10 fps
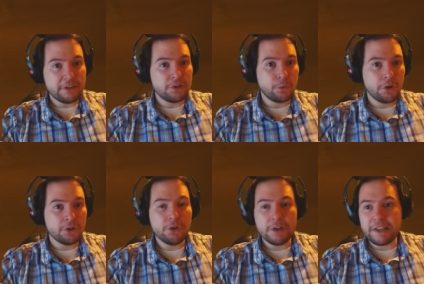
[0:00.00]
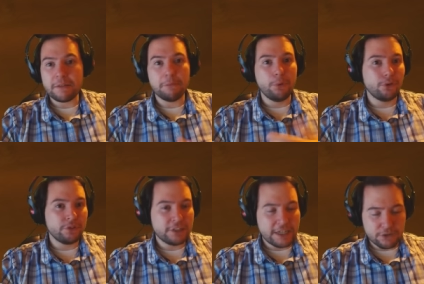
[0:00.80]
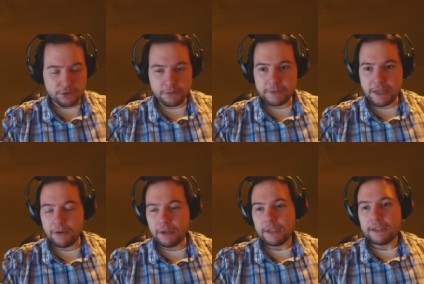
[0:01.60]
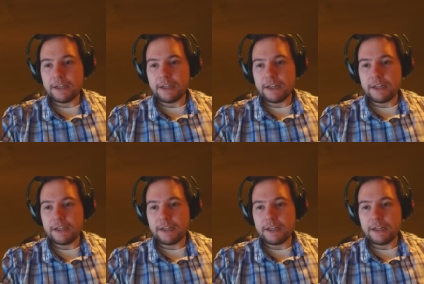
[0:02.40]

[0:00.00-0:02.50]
into 1 unit, and then Bork 3 Jackdaws comes out.